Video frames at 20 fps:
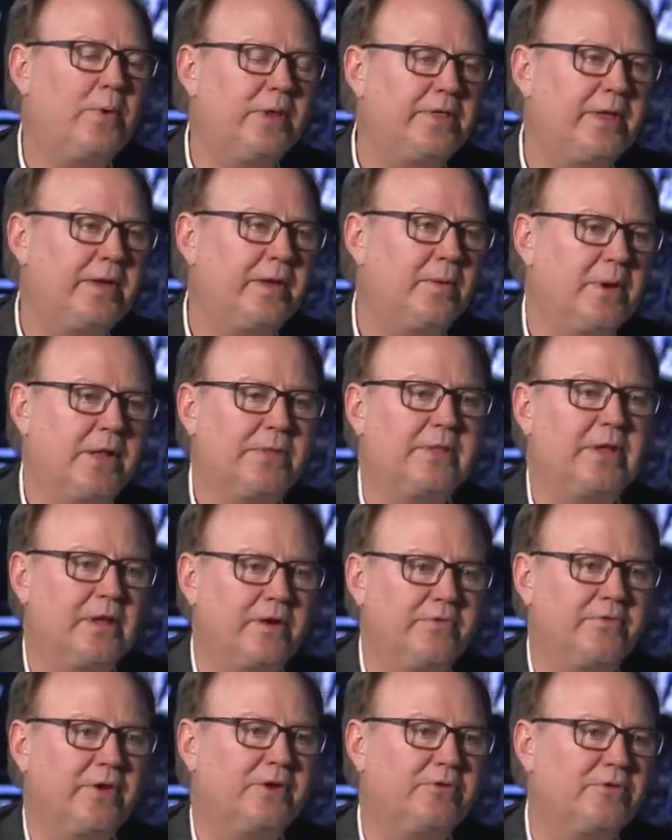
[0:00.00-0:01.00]
we think about the
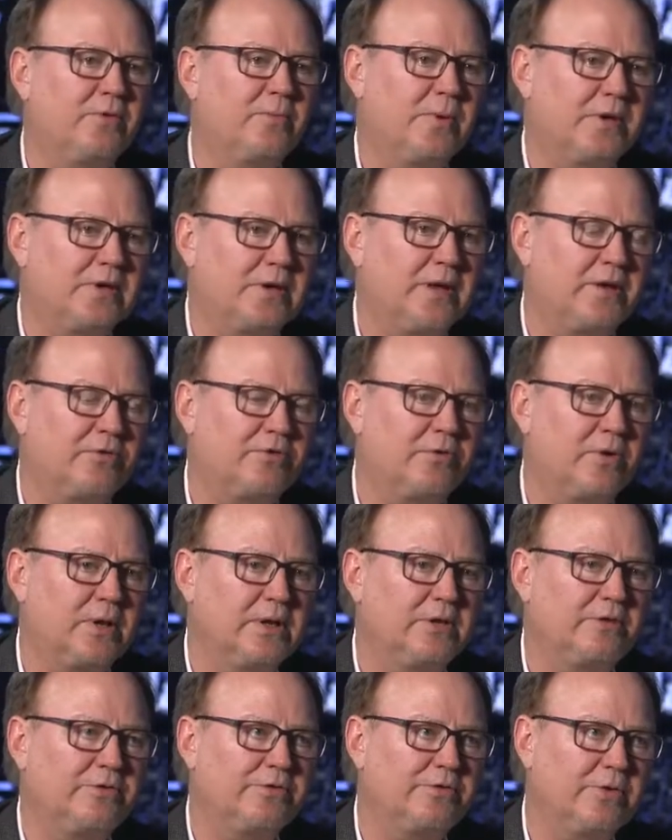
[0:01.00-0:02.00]
innovation potential
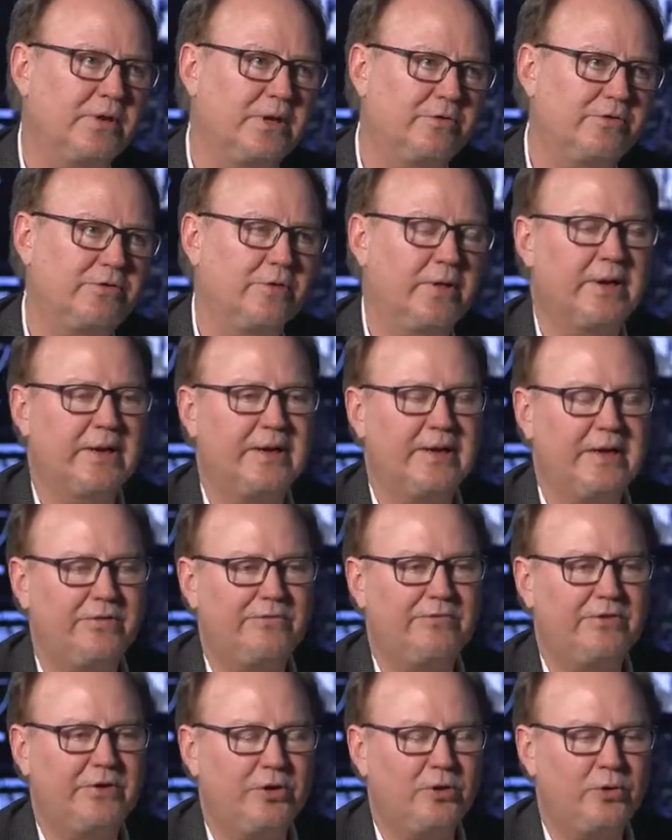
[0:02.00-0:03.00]
is that
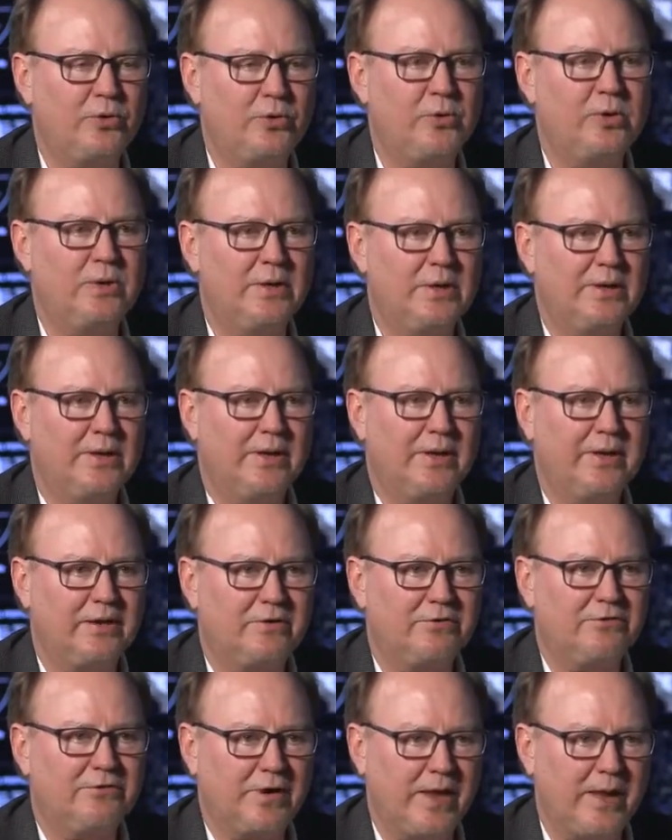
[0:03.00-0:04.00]
if you
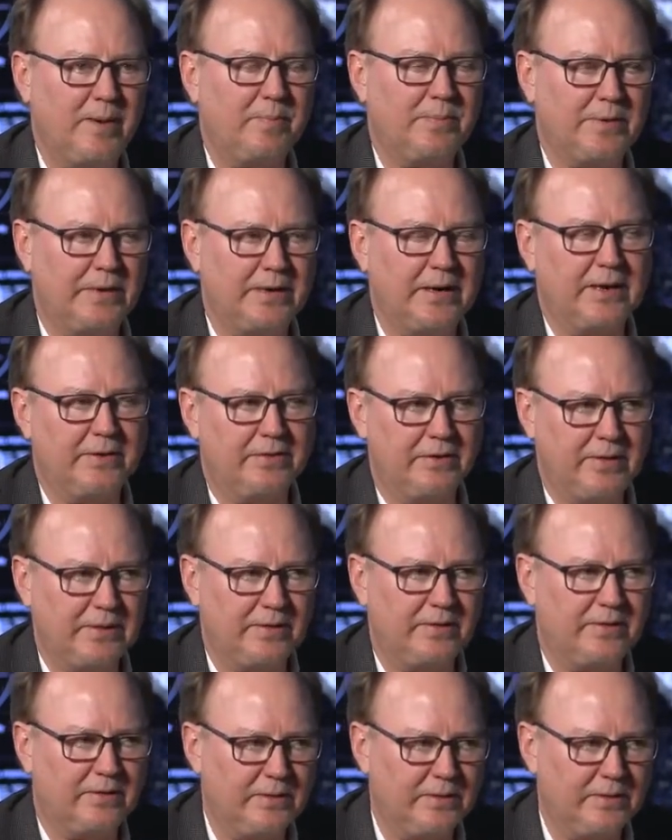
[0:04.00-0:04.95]
accept, and I think